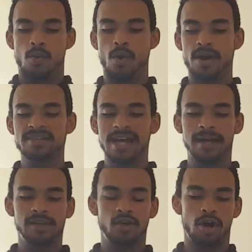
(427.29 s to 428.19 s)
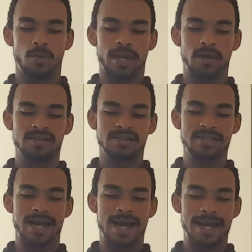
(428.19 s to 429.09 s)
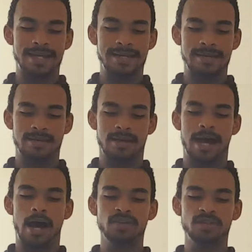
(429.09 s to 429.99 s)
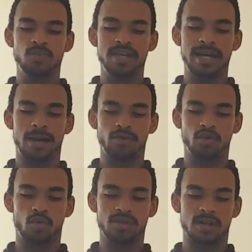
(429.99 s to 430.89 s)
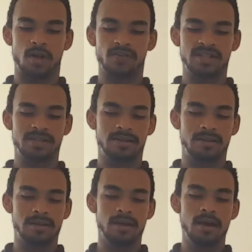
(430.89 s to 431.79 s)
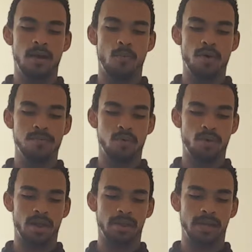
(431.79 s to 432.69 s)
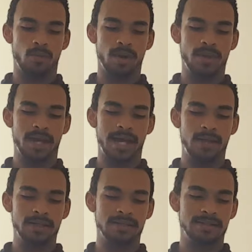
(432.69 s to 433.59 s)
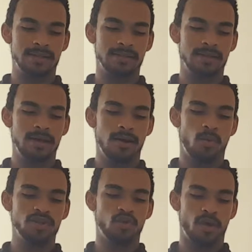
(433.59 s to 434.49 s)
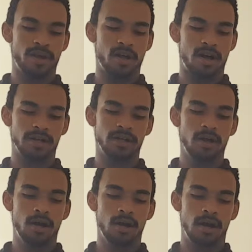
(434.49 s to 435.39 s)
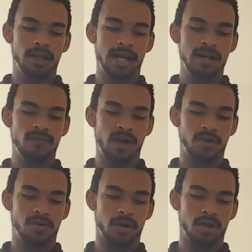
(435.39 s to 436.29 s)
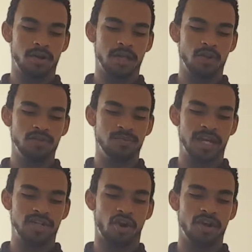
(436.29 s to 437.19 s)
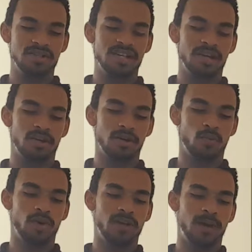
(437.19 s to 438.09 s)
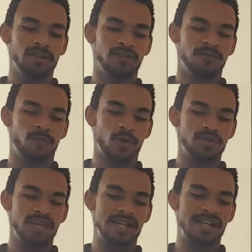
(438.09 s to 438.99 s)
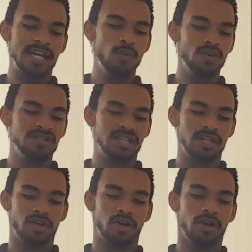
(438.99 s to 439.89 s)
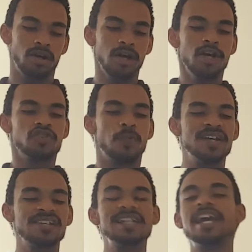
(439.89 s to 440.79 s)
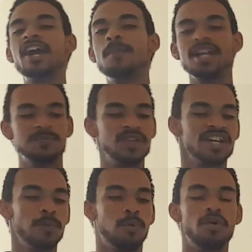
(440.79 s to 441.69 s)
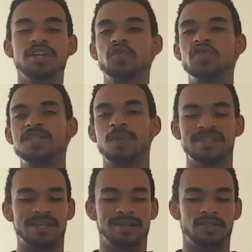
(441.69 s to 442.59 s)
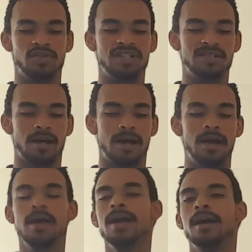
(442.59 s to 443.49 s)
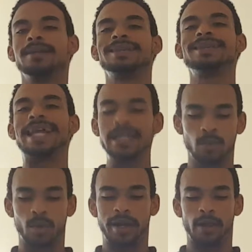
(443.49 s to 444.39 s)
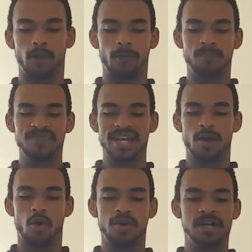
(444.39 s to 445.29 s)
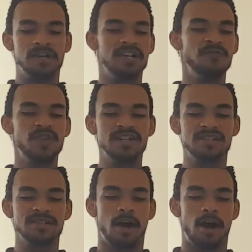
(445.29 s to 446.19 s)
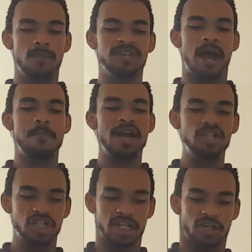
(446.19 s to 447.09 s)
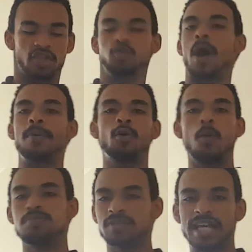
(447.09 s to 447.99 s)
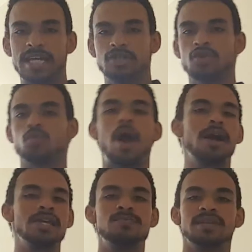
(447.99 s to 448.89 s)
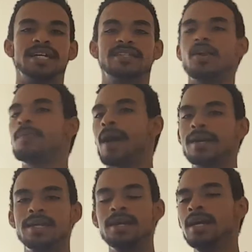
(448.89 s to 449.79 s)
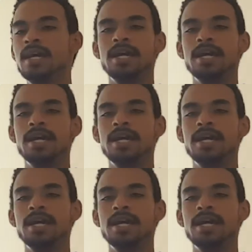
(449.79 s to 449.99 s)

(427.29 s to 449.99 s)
Where exactly are we? Outside. How did we get outdoors all of a sudden? More importantly, where the hell is this? What's going on? A lot of our guildmates aren't here. What about the first? Has anyone seen her? So basically, everybody's been teleported to this light realm or a different dimension, a tropical place, a rocky place. Everybody